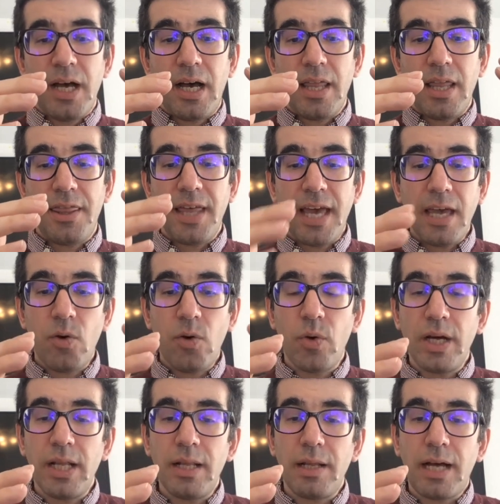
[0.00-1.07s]
they
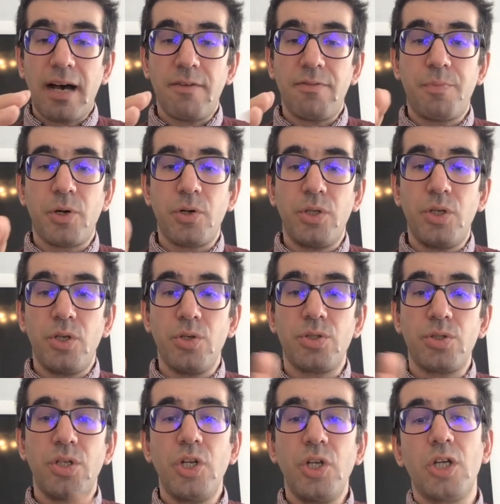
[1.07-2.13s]
will have
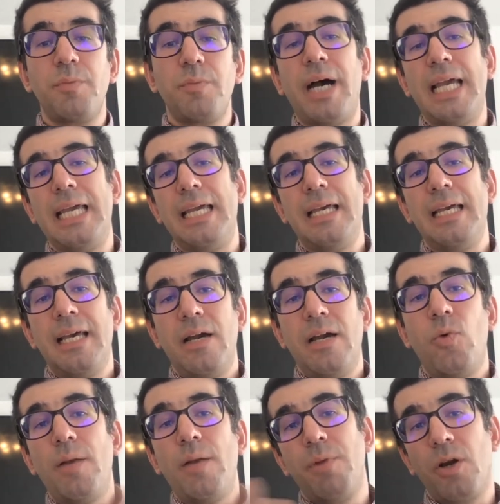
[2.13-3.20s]
produced not by
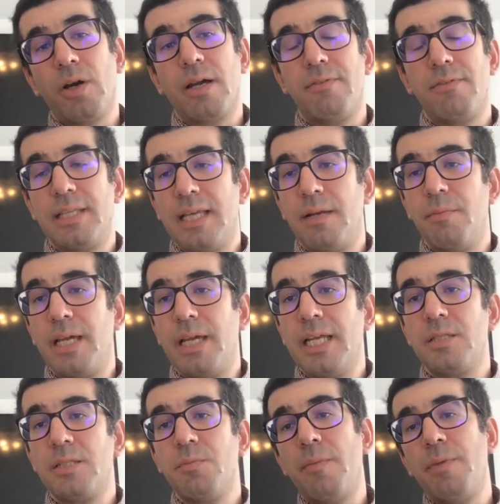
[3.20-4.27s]
one block every 10
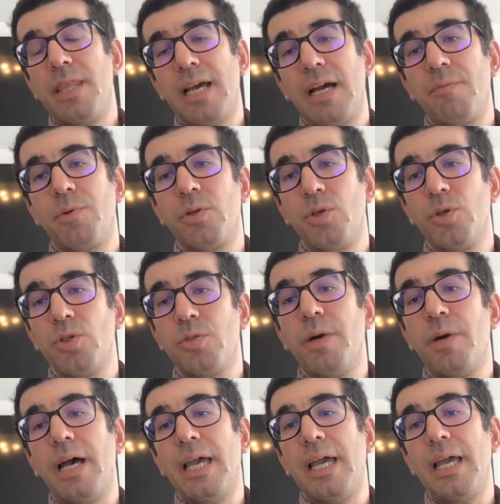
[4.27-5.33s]
minutes, maybe they have produced
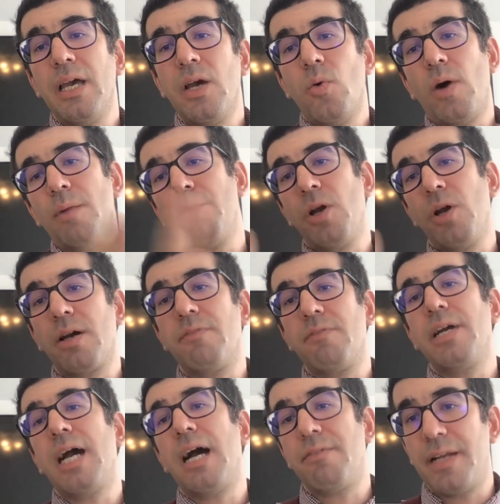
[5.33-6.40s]
by one block every
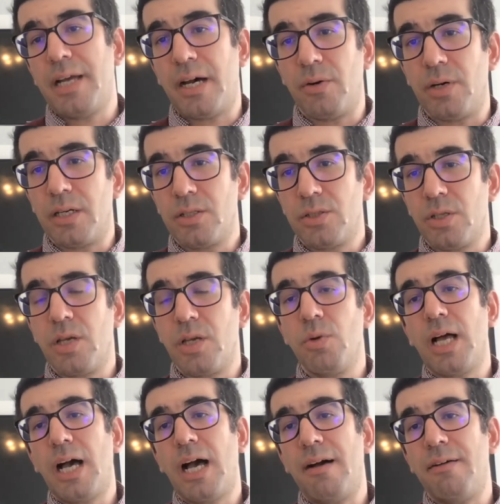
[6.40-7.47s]
half an hour. So they
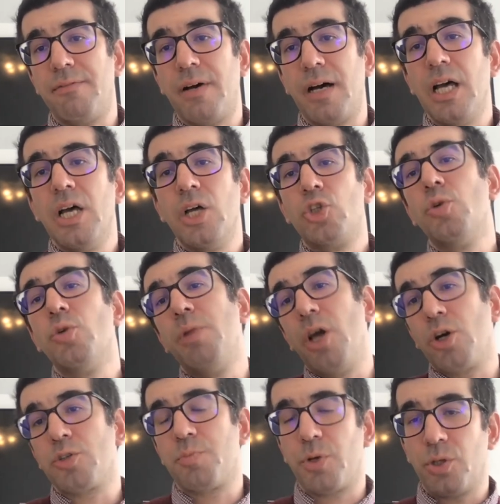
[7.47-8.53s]
will have two
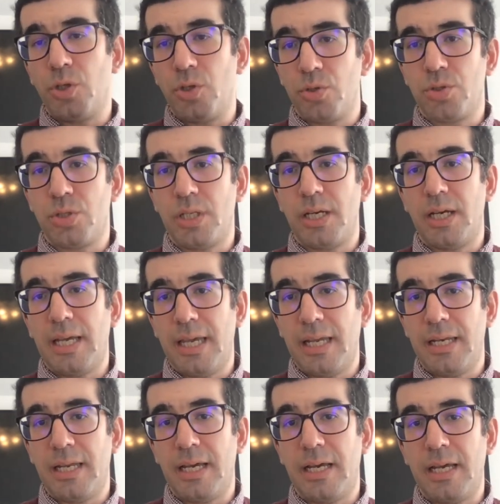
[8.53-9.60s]
blocks produced
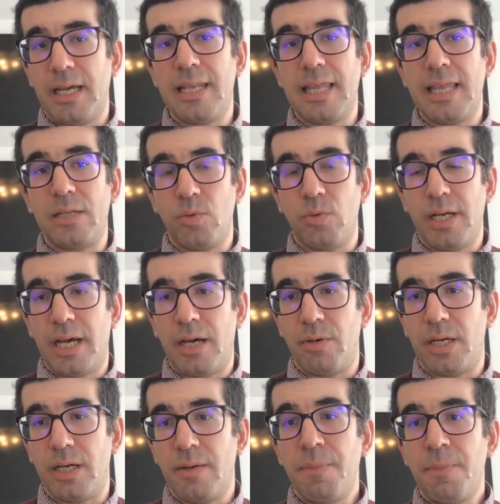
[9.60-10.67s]
in, in that one
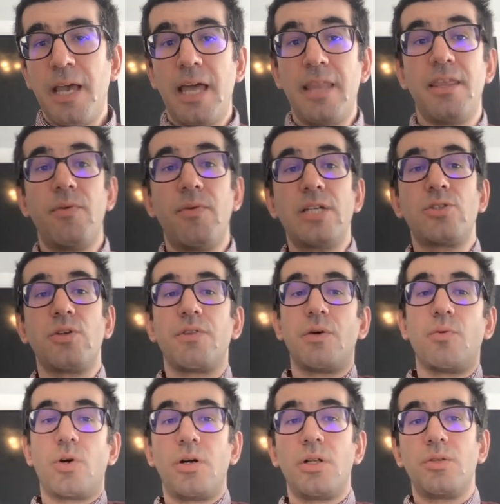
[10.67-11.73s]
hour. And the rest of the
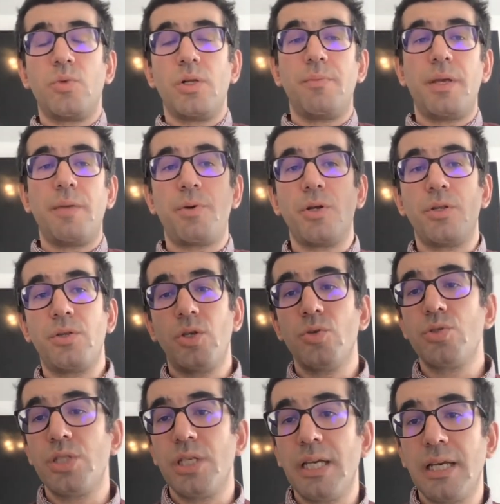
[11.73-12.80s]
world will be
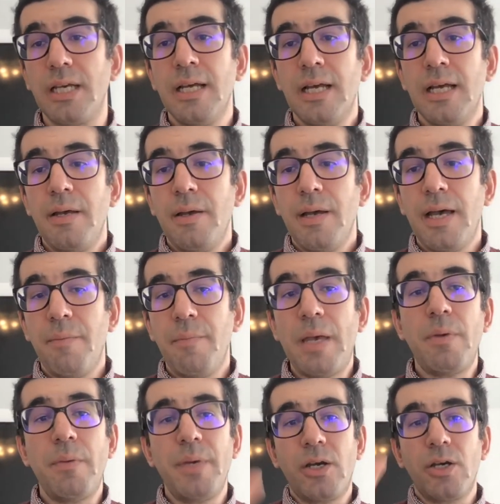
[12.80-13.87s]
producing uh,
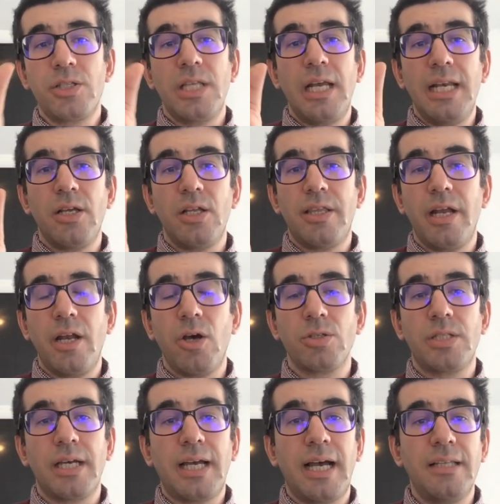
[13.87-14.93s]
maybe because they, they lost
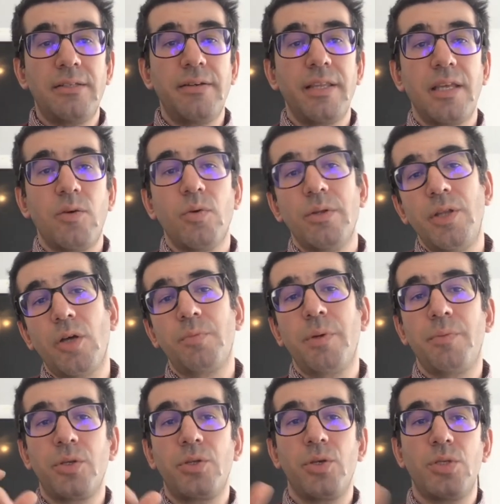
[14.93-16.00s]
a country, they will not be
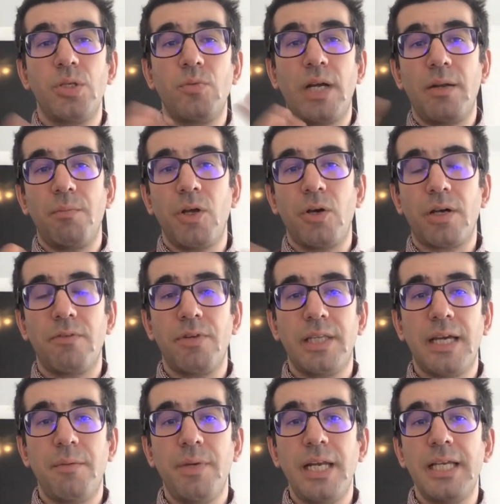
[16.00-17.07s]
producing one block every
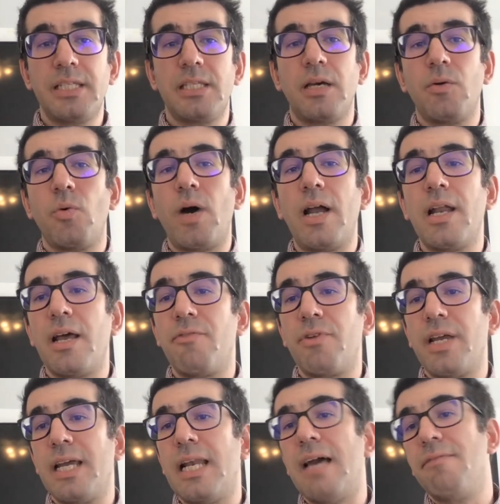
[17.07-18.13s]
10 minutes, they're one
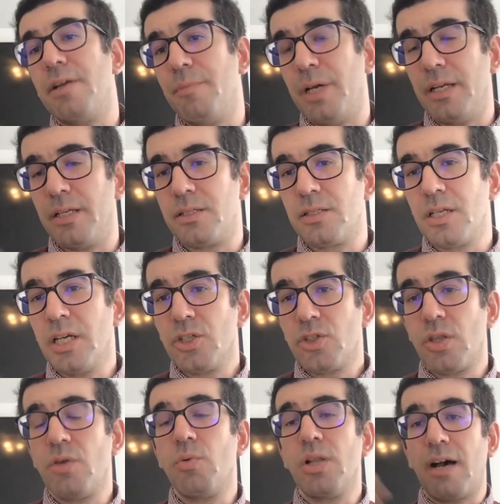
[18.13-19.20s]
every 11 minutes. So
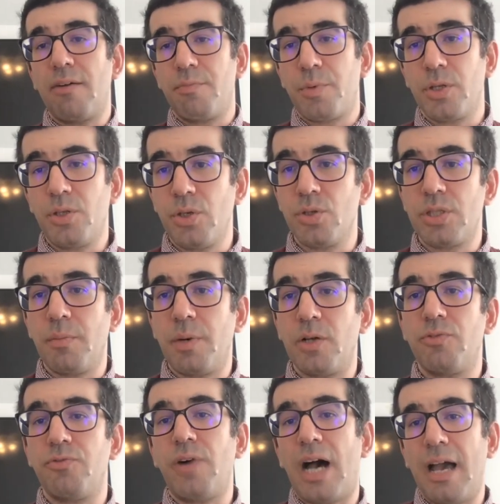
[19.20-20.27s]
they will have produced
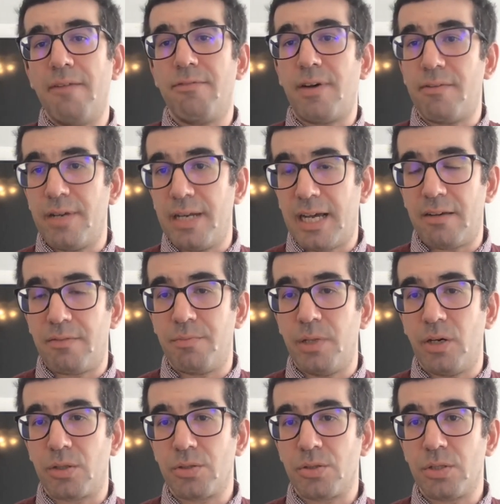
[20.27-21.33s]
about five, five and a half
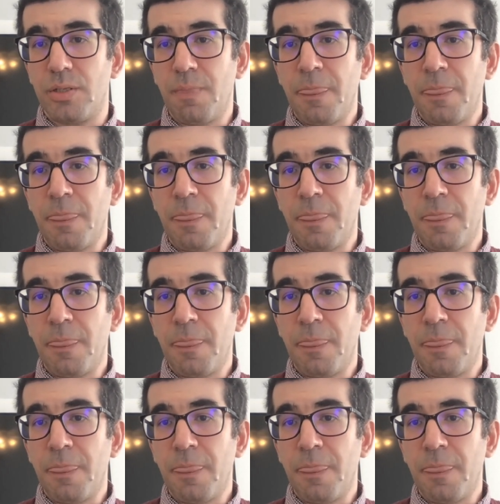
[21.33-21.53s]
blocks.